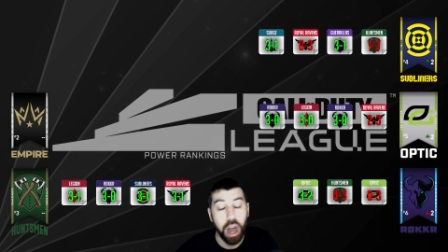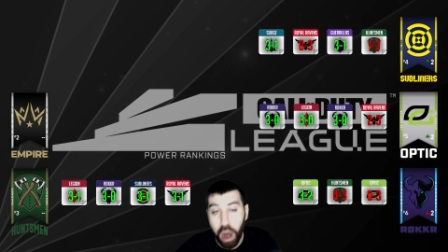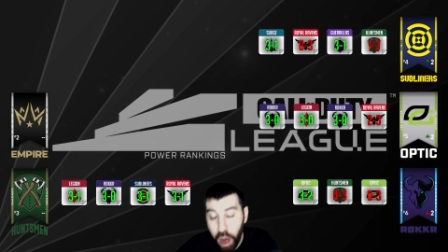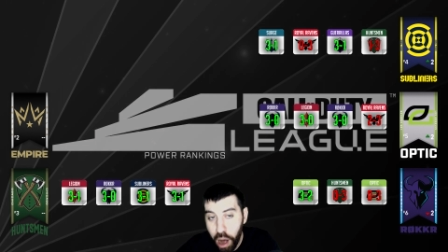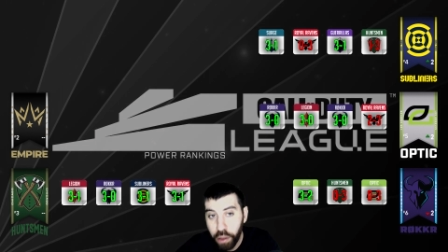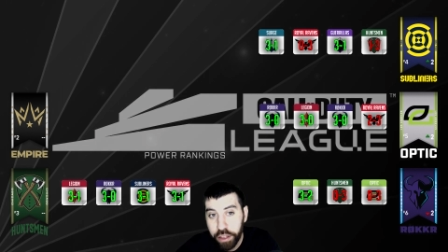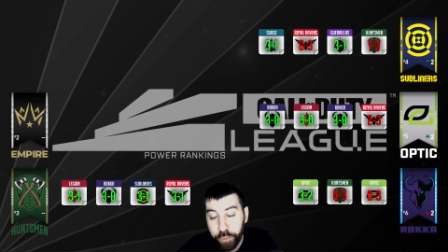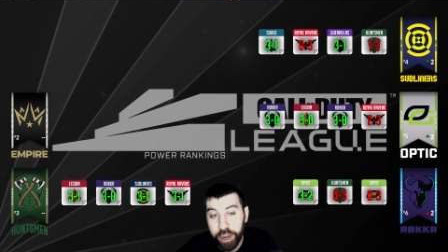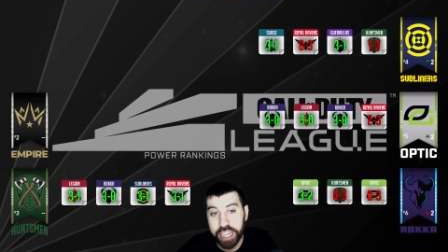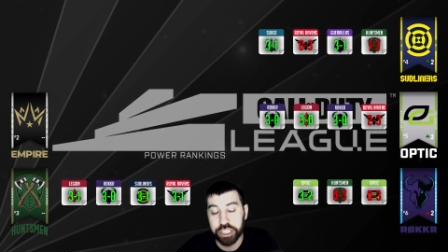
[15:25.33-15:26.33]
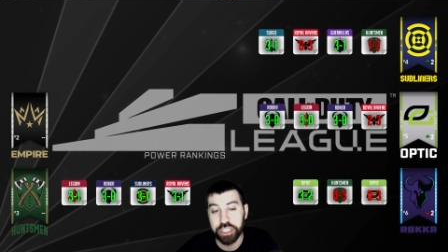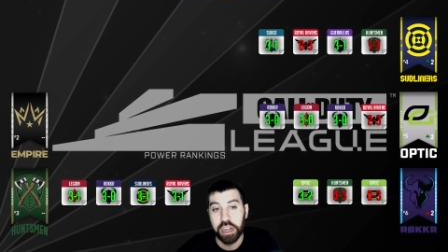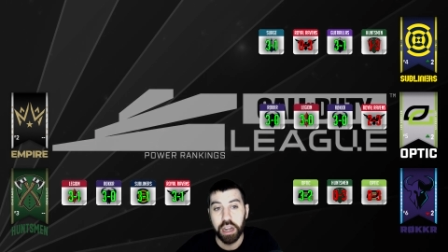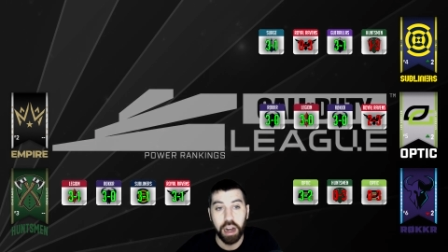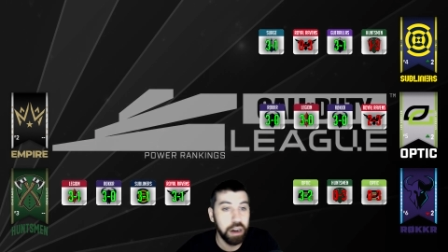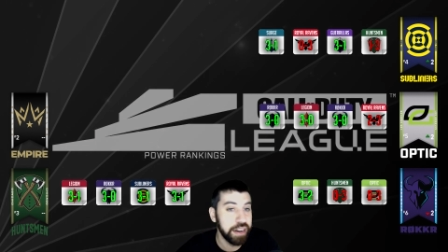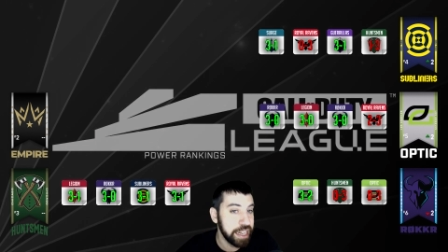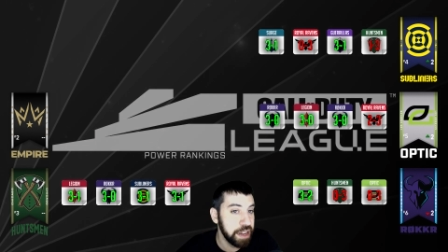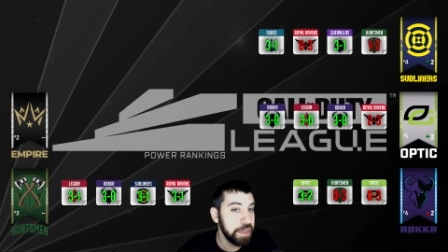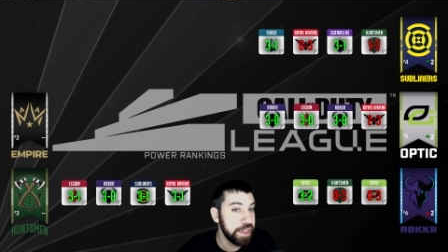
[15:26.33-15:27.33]
all of which are
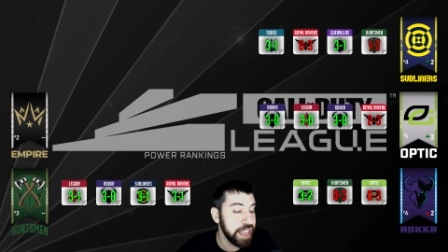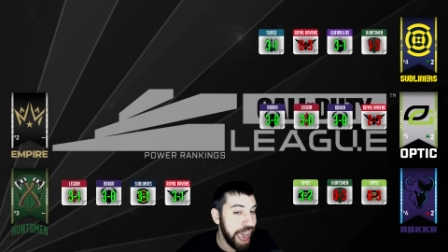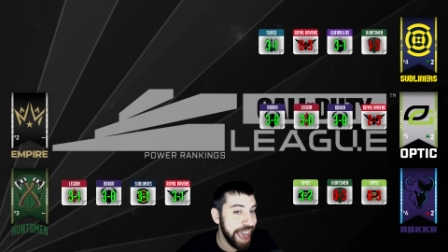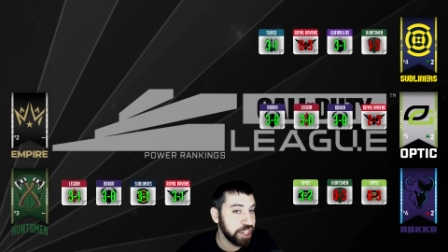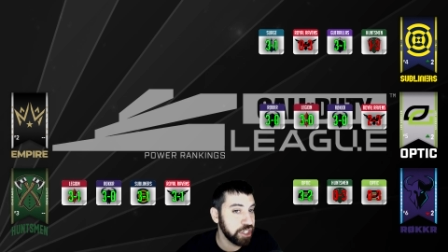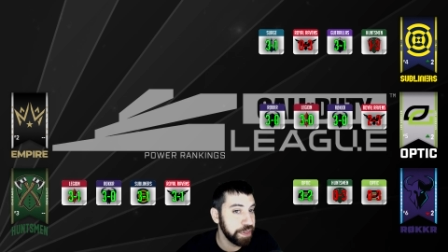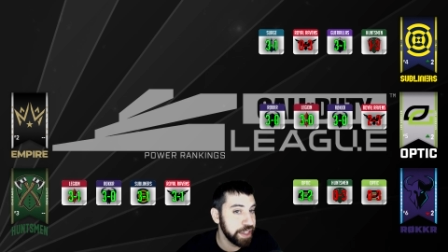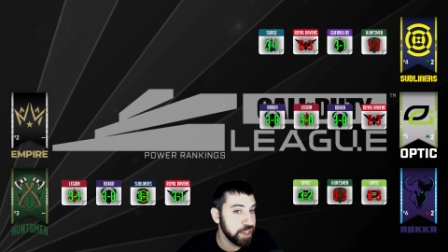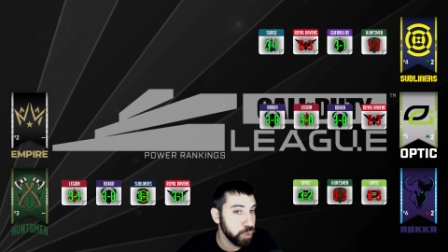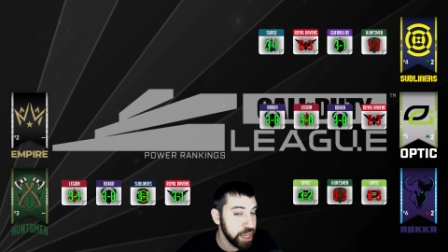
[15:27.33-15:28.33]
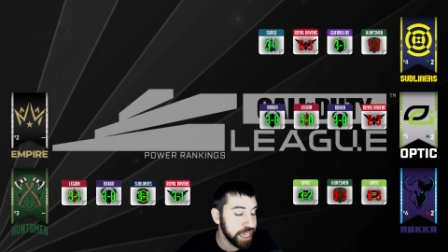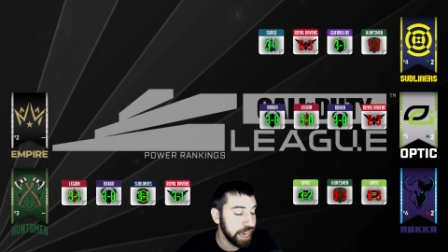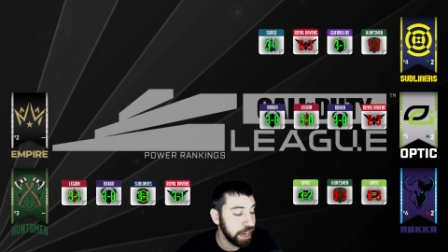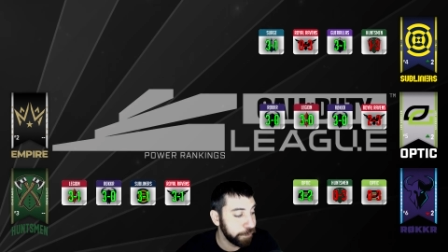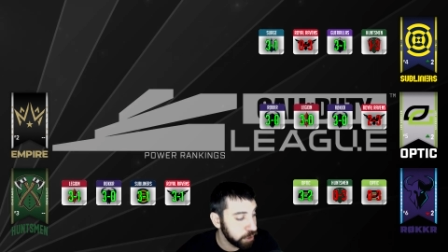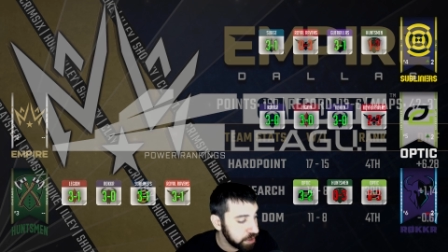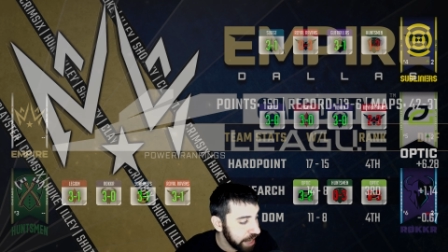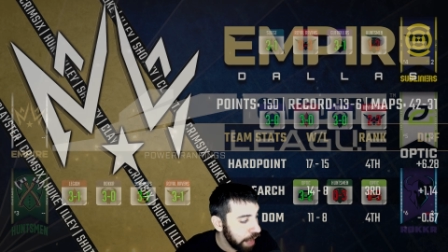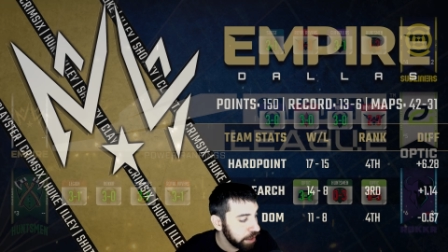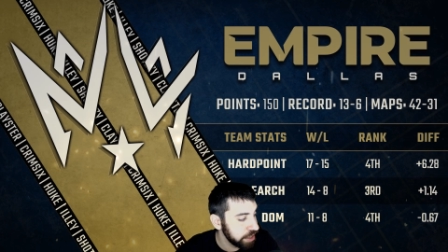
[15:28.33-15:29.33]
in the action this weekend. And for
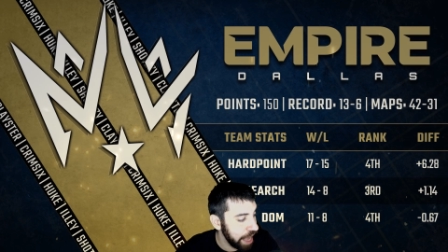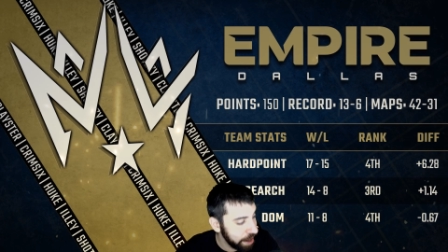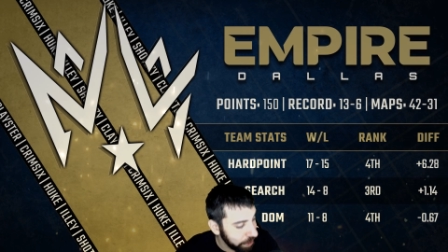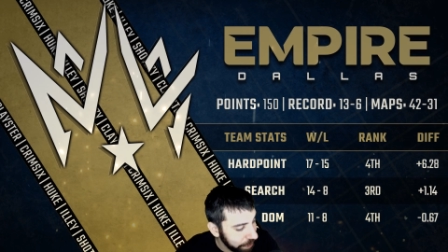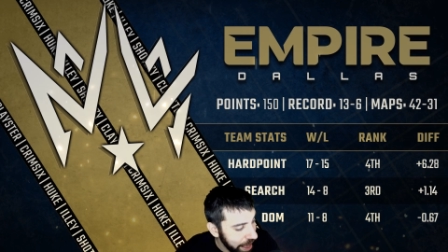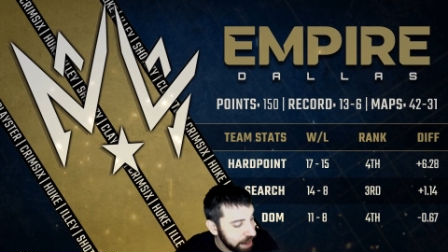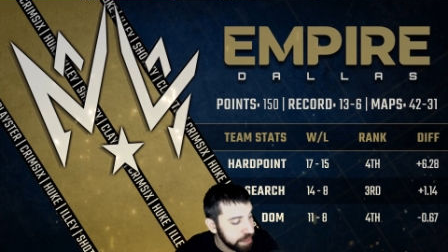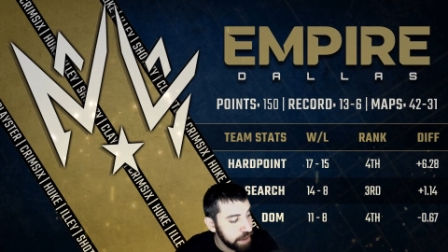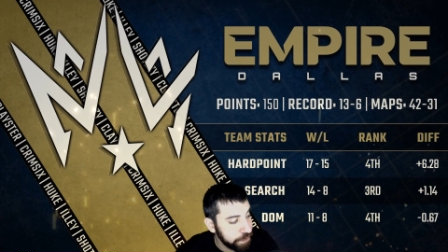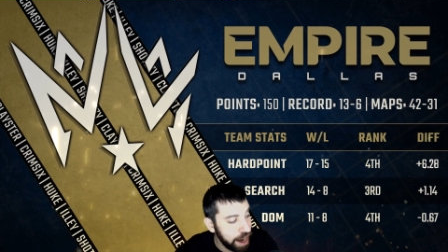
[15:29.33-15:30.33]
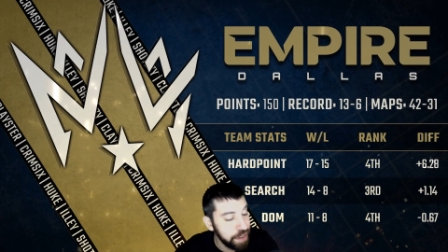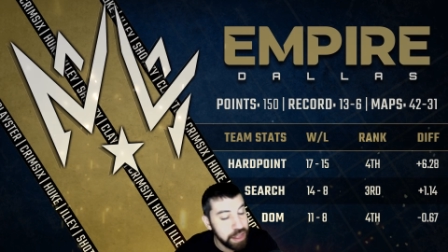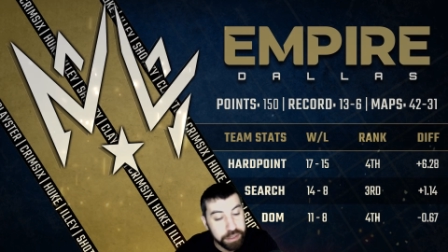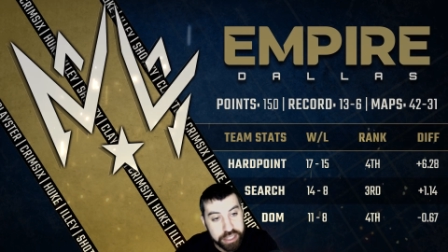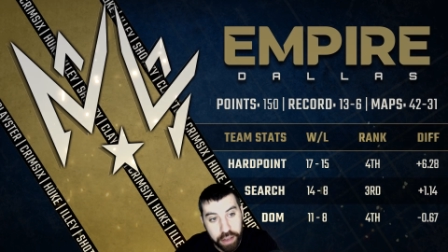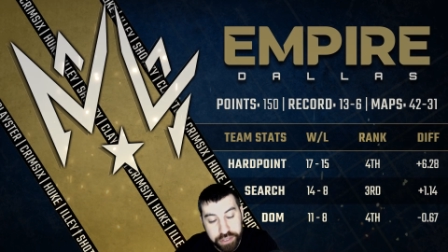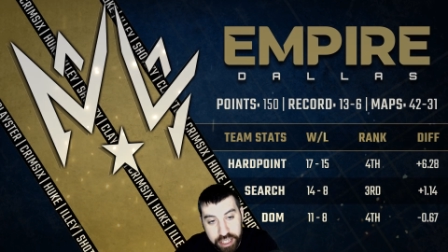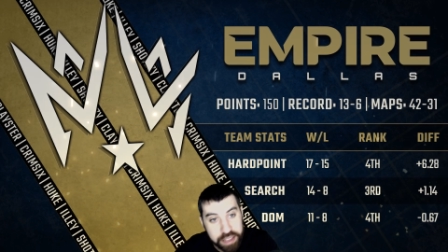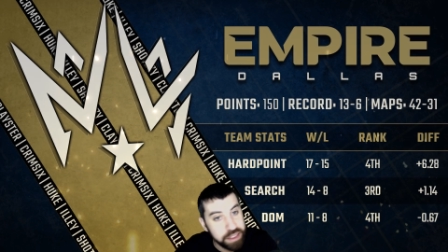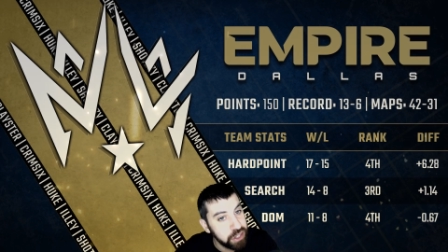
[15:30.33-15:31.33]
Dallas and Atlanta, they find themselves
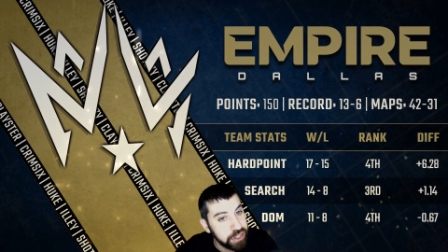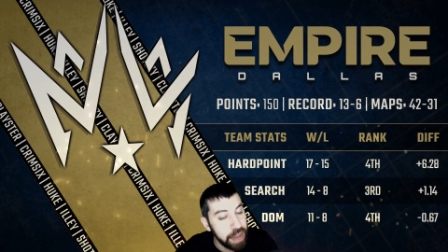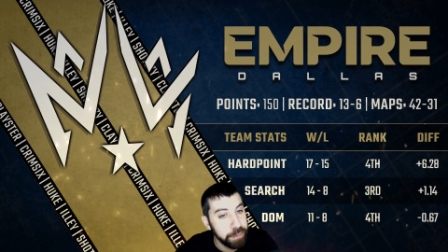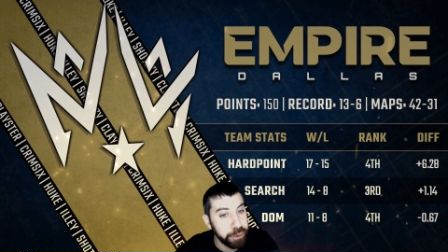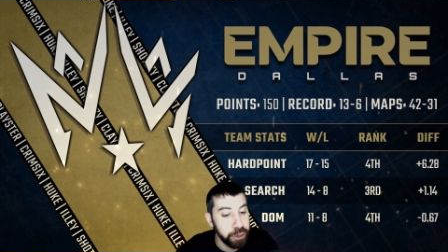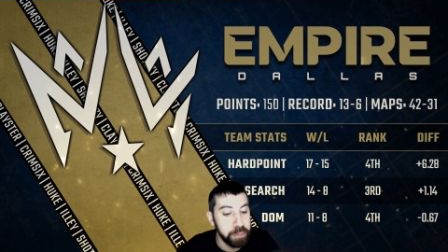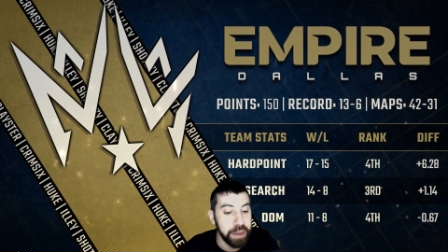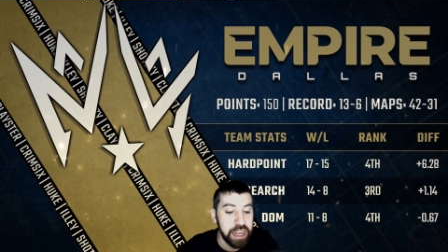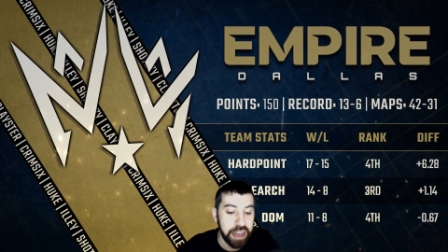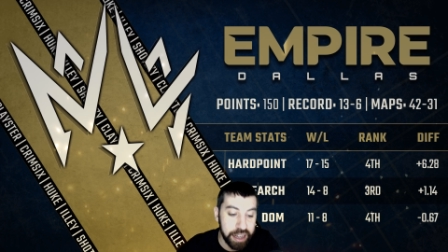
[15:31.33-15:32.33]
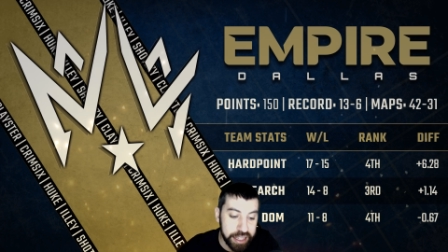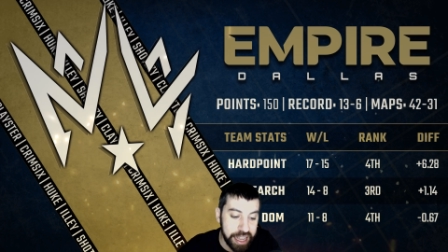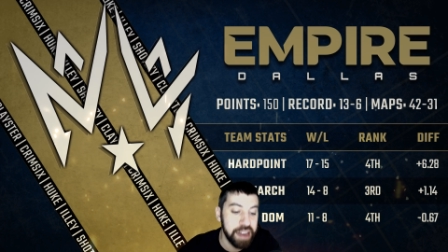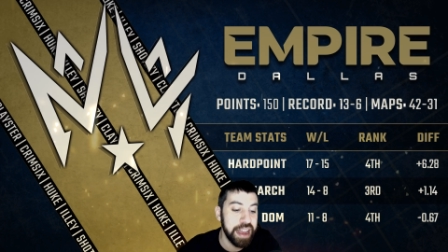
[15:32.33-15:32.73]
in the same group again.